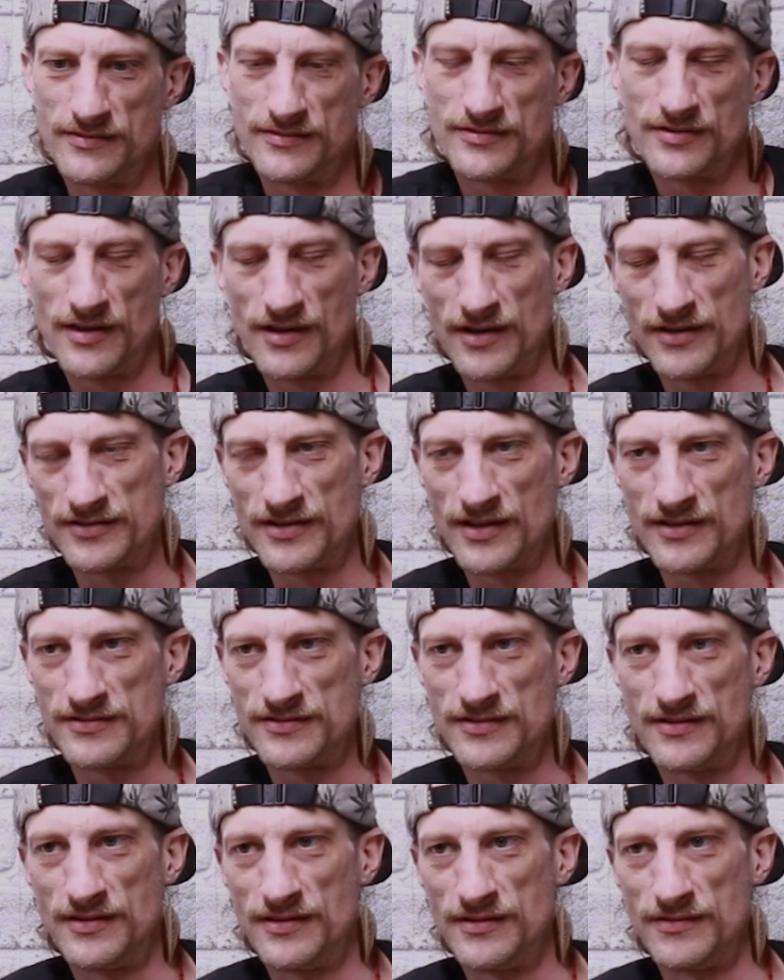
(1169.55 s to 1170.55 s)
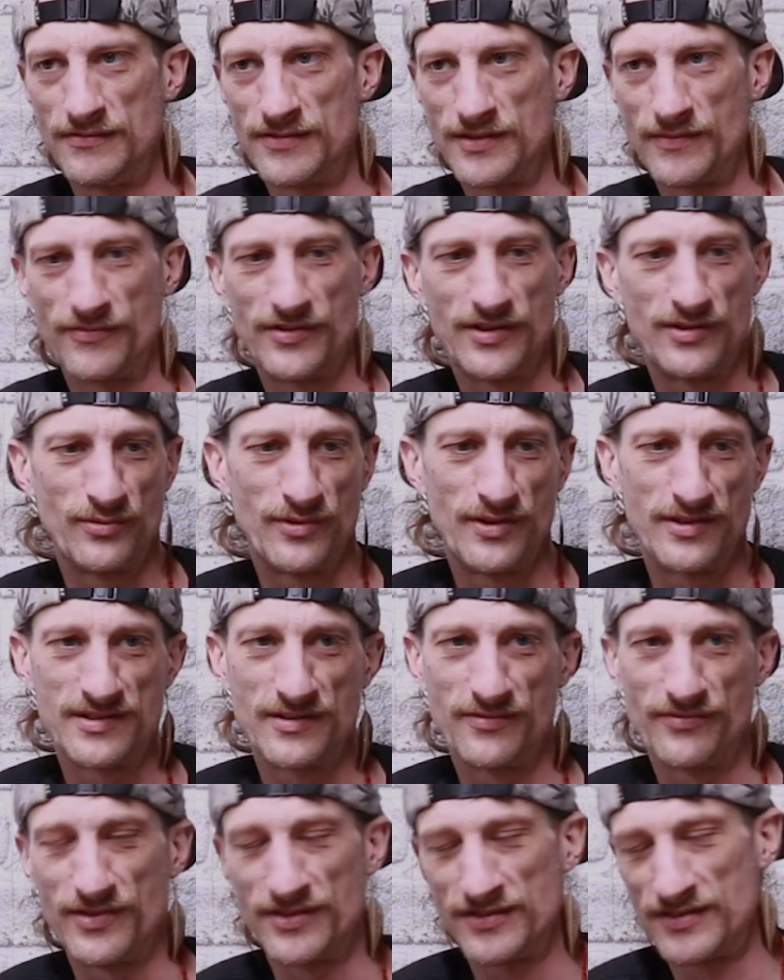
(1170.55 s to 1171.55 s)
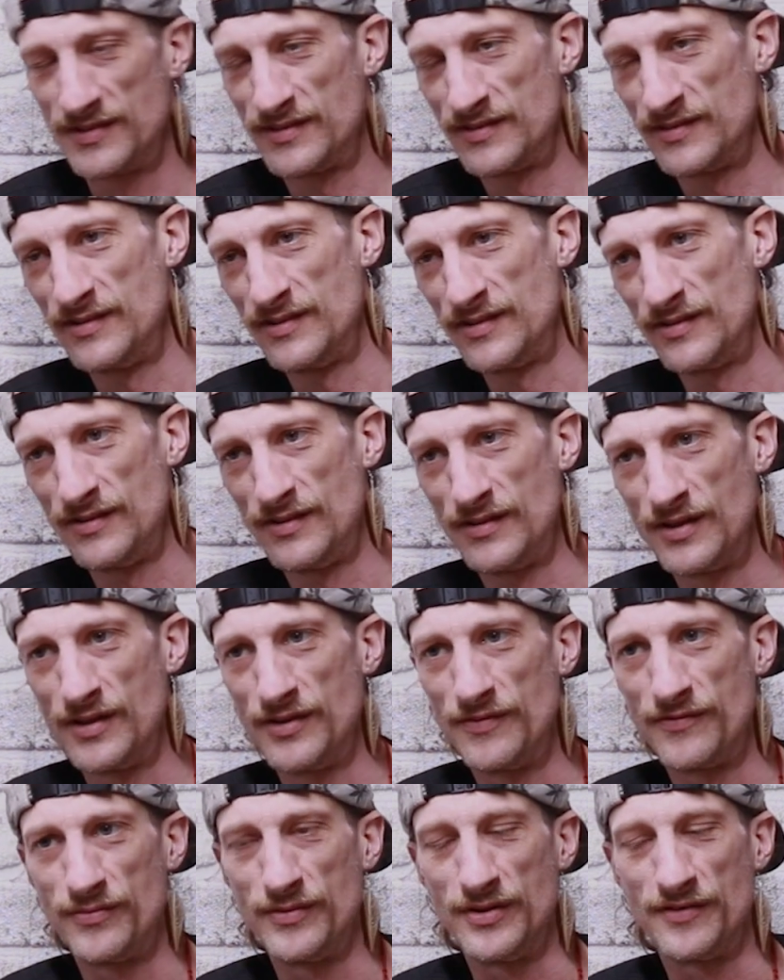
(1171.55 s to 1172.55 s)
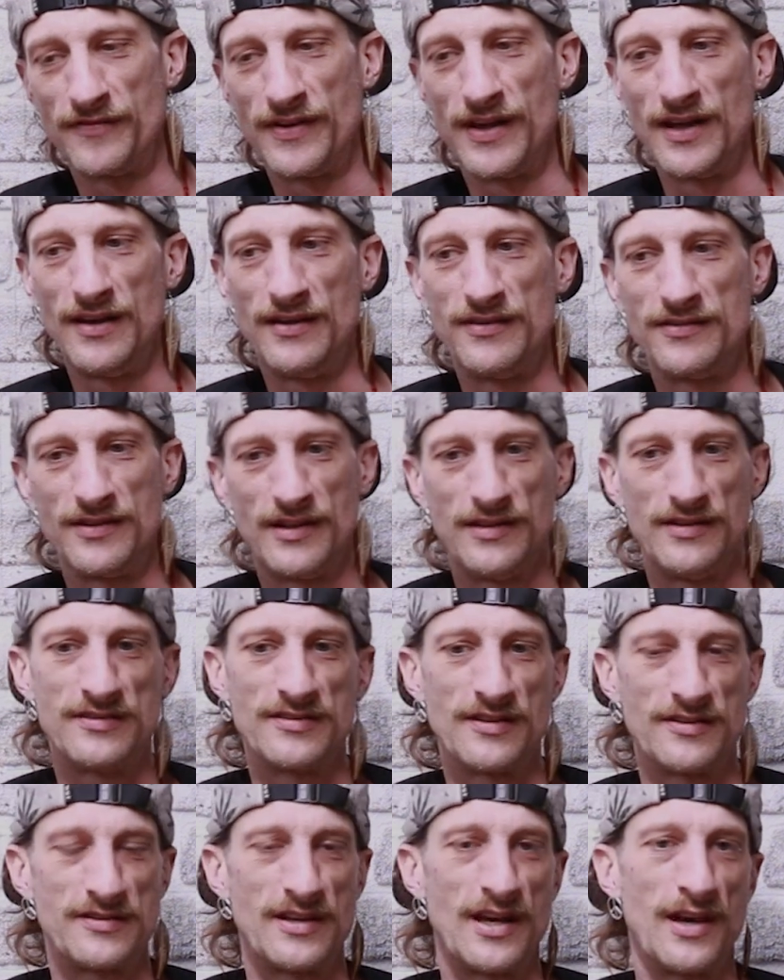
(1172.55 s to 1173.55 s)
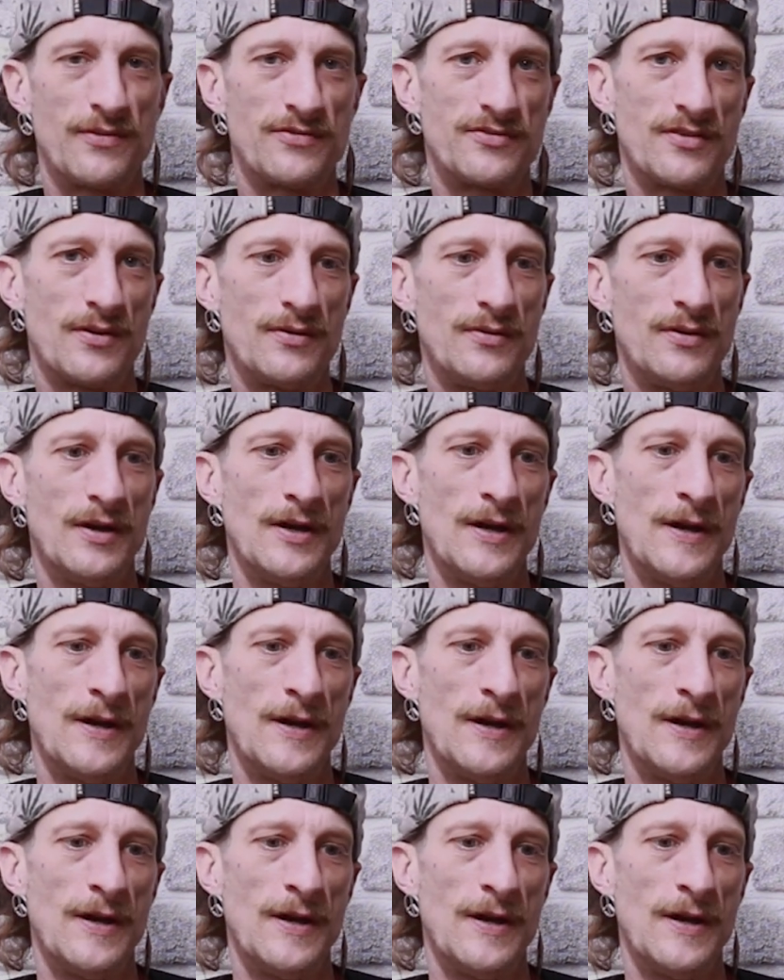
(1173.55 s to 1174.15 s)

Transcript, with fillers: trial and testing and something's worked something didn't you know you learn from your failures and then you suss it out so